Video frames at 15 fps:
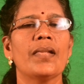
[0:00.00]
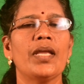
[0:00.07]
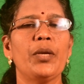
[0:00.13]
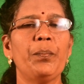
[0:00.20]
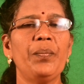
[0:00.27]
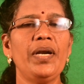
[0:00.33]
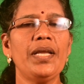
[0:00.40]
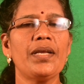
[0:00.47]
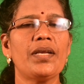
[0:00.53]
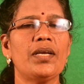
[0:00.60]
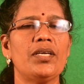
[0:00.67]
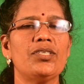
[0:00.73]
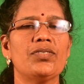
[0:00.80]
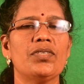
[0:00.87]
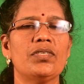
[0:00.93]

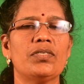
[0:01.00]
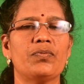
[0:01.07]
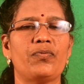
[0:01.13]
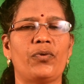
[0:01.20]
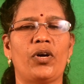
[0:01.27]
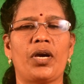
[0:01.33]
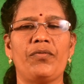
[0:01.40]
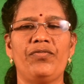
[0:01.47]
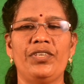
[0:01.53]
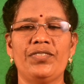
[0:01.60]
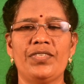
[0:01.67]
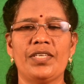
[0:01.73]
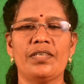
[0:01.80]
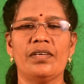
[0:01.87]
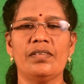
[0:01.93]
Implications for
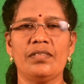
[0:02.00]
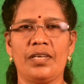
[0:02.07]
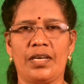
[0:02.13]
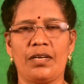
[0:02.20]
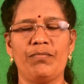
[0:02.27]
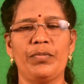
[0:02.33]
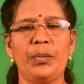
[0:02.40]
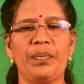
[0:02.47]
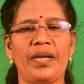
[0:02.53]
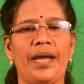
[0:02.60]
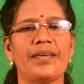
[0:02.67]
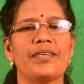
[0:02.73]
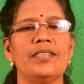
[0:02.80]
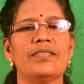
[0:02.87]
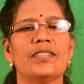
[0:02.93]
physical therapy
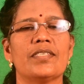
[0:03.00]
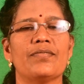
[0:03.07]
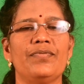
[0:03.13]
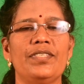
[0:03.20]
practices.